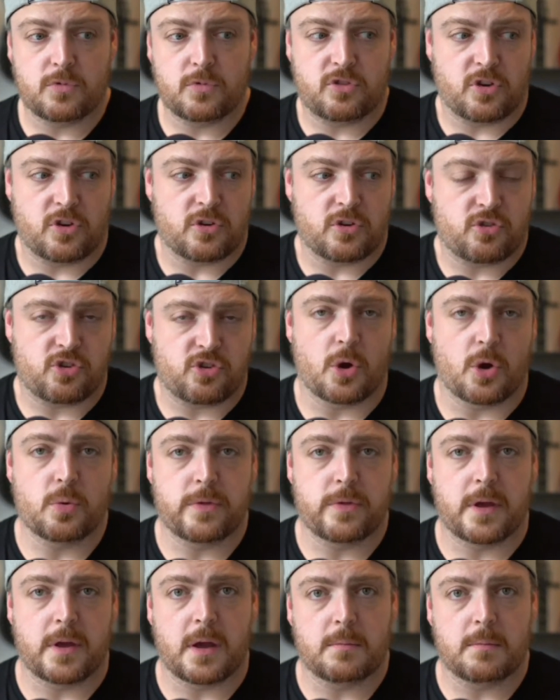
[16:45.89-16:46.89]
to show
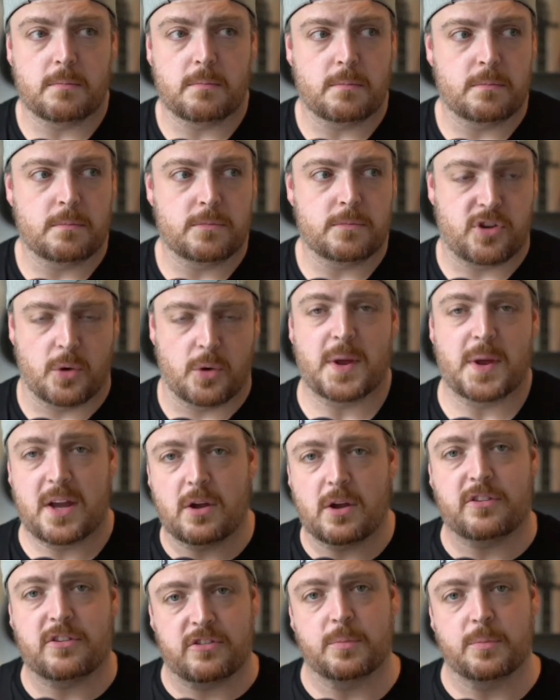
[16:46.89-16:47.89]
that doing
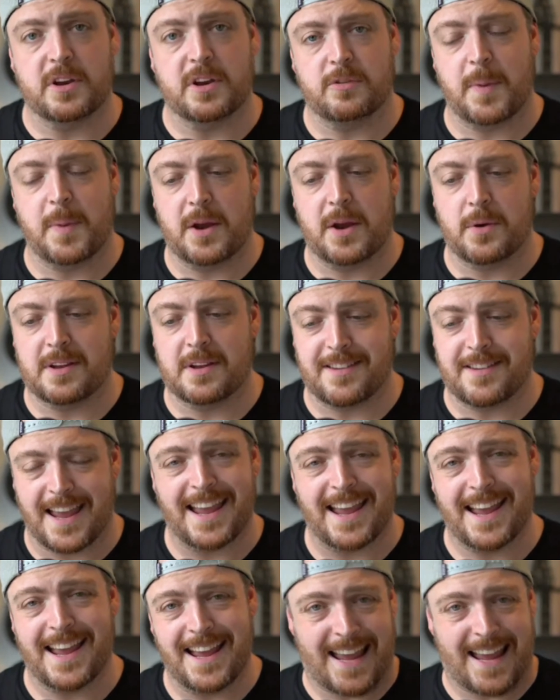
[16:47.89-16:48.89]
customer experience
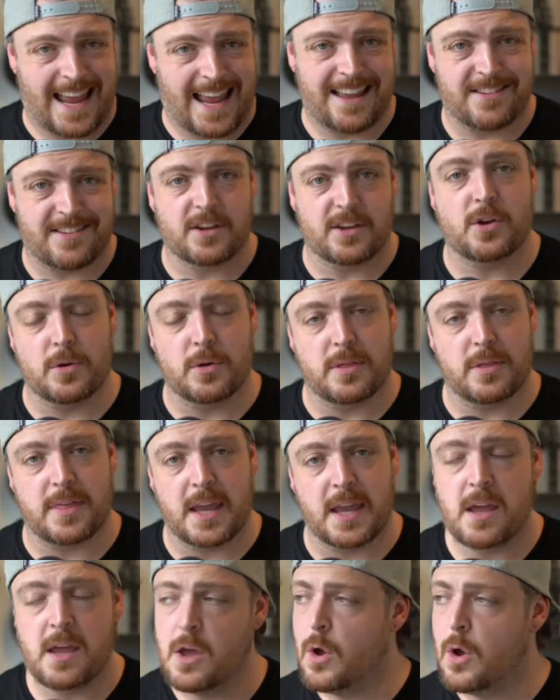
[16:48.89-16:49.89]
is a good
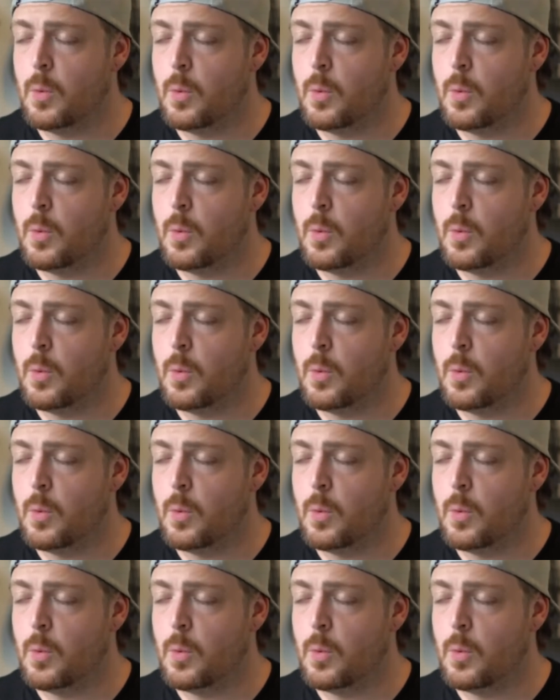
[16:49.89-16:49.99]
thing.